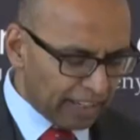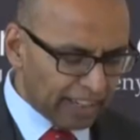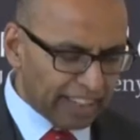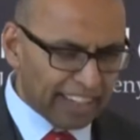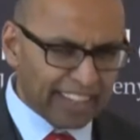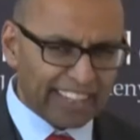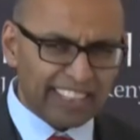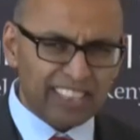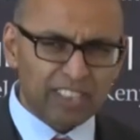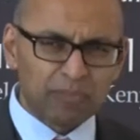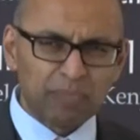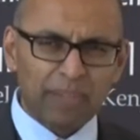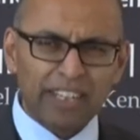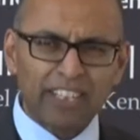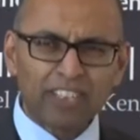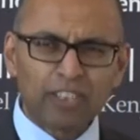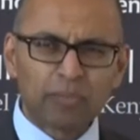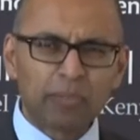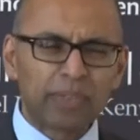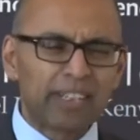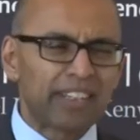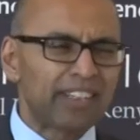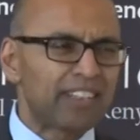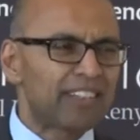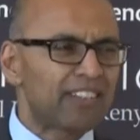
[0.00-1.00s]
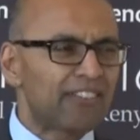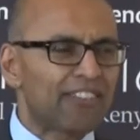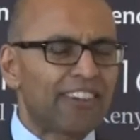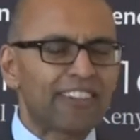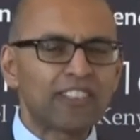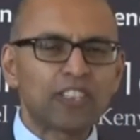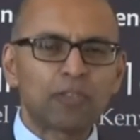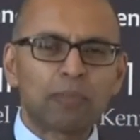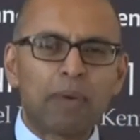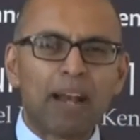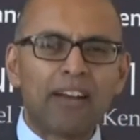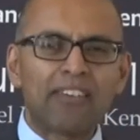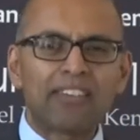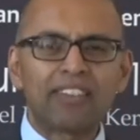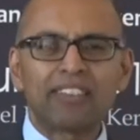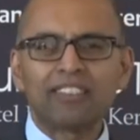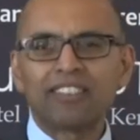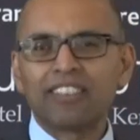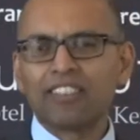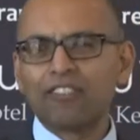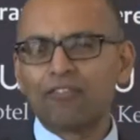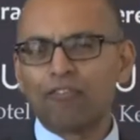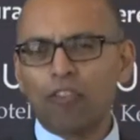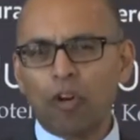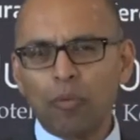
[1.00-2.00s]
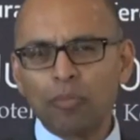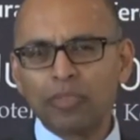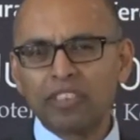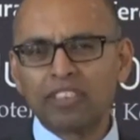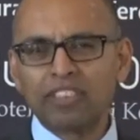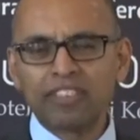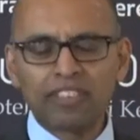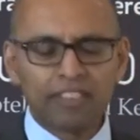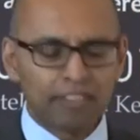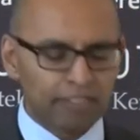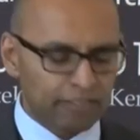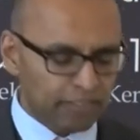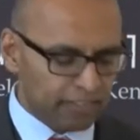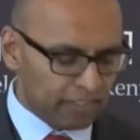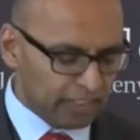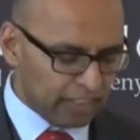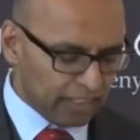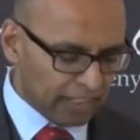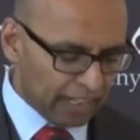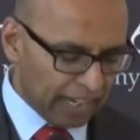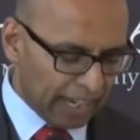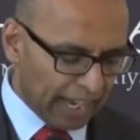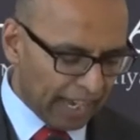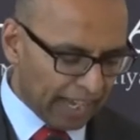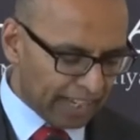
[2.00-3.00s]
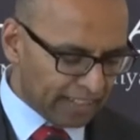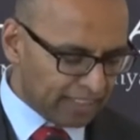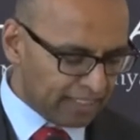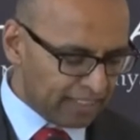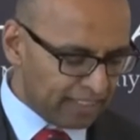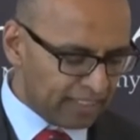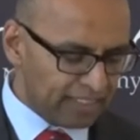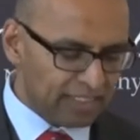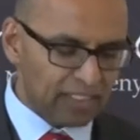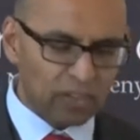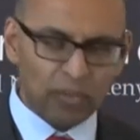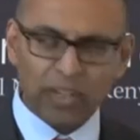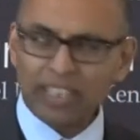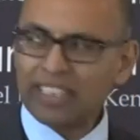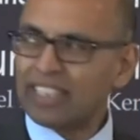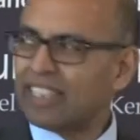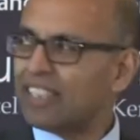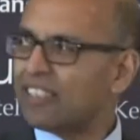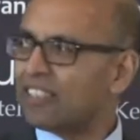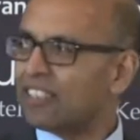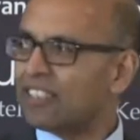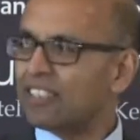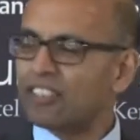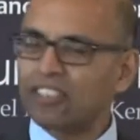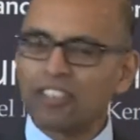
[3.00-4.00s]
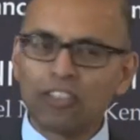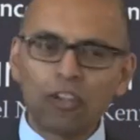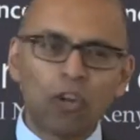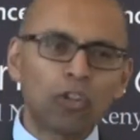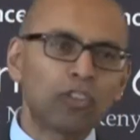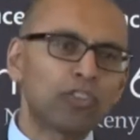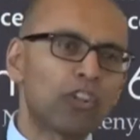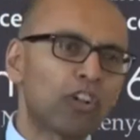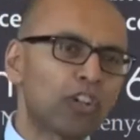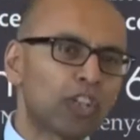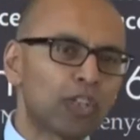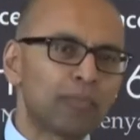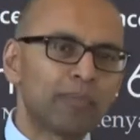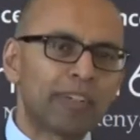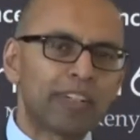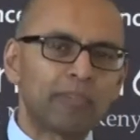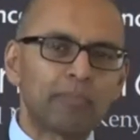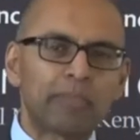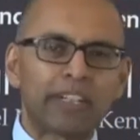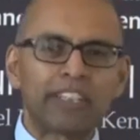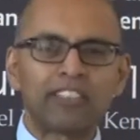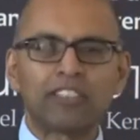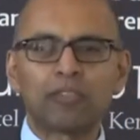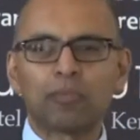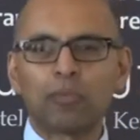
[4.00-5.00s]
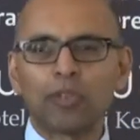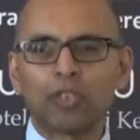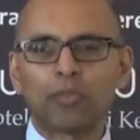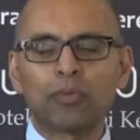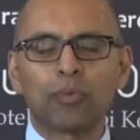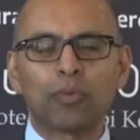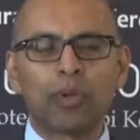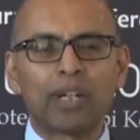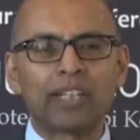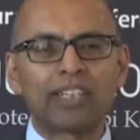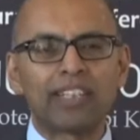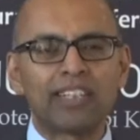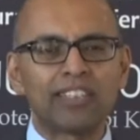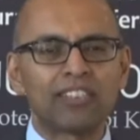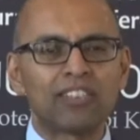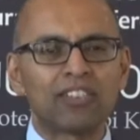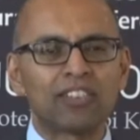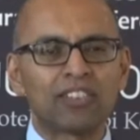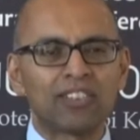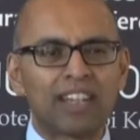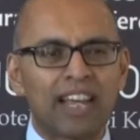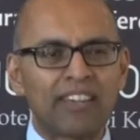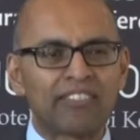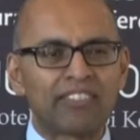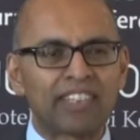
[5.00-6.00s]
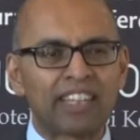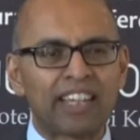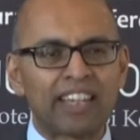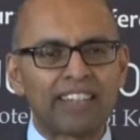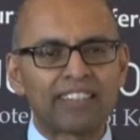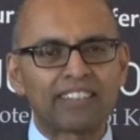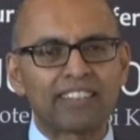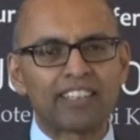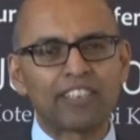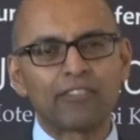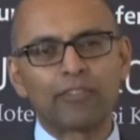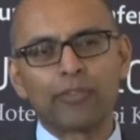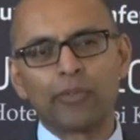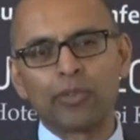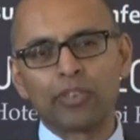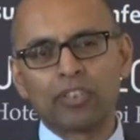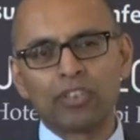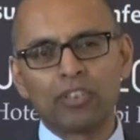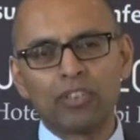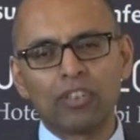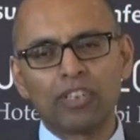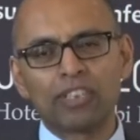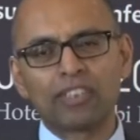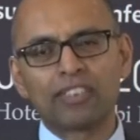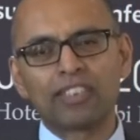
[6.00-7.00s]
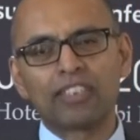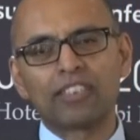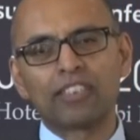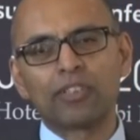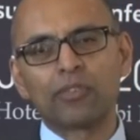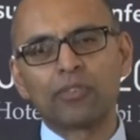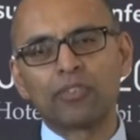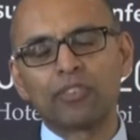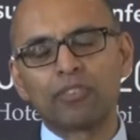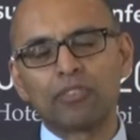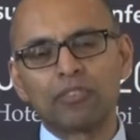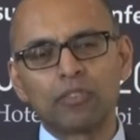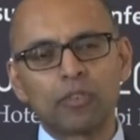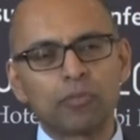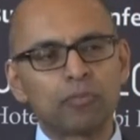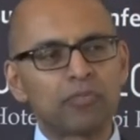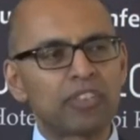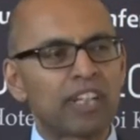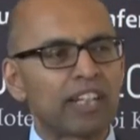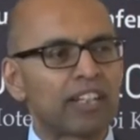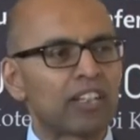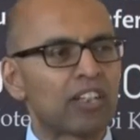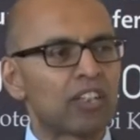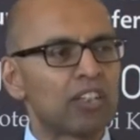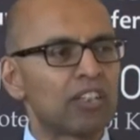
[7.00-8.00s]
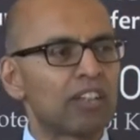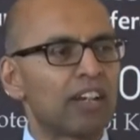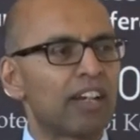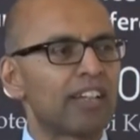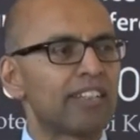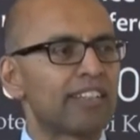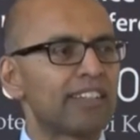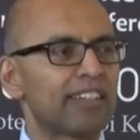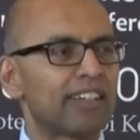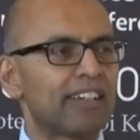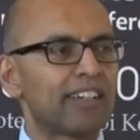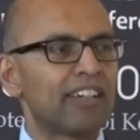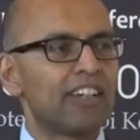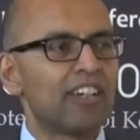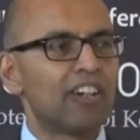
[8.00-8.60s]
It's meant to be transparent, informative, and quite easy. It's a long document, but it's supposed to be quite easy to navigate. And if you were to look at it, you would get a good idea